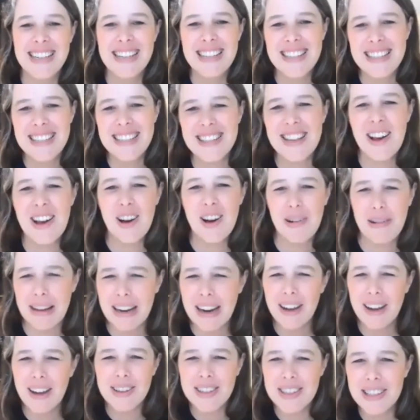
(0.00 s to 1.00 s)
so it
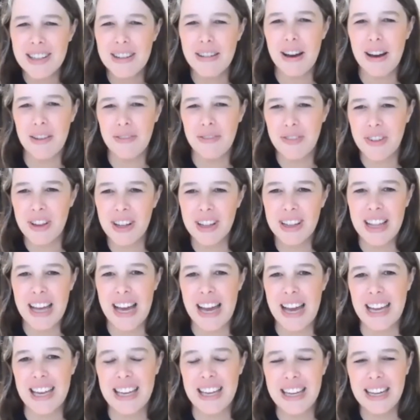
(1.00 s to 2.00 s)
also, I feel
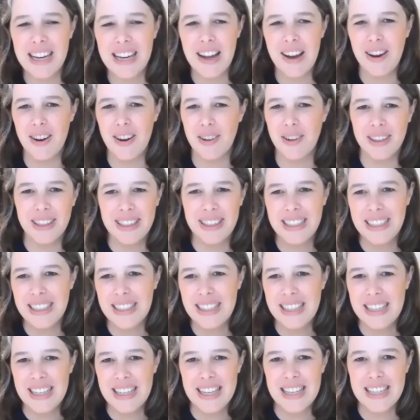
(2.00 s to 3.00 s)
like, you know,
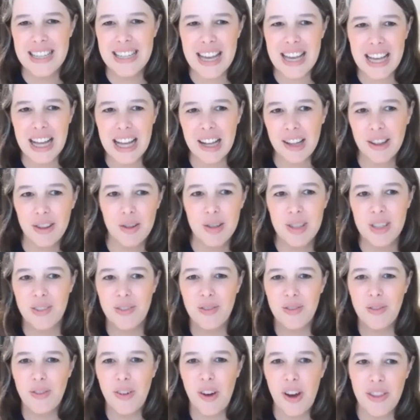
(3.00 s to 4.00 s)
is like inclusive
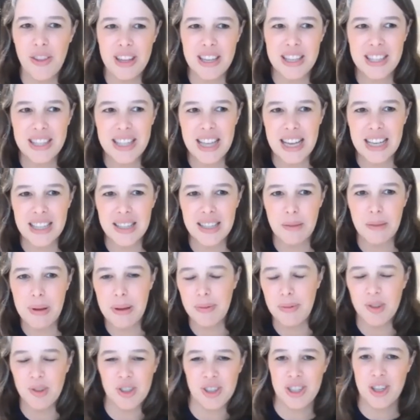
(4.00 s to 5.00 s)
of all these things that
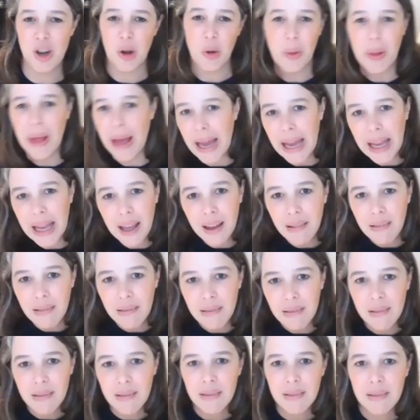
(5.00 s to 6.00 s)
people just don't like.
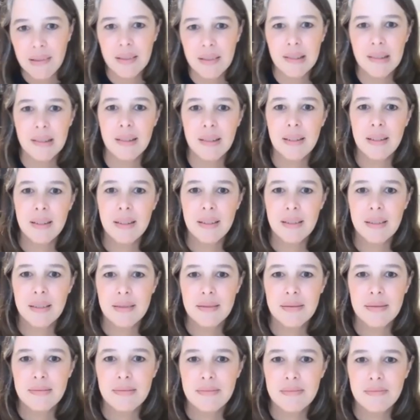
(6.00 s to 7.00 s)

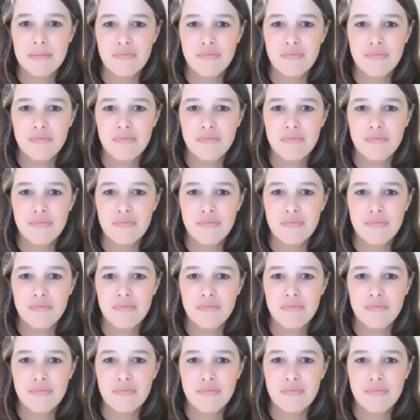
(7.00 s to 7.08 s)
Mm-hmm.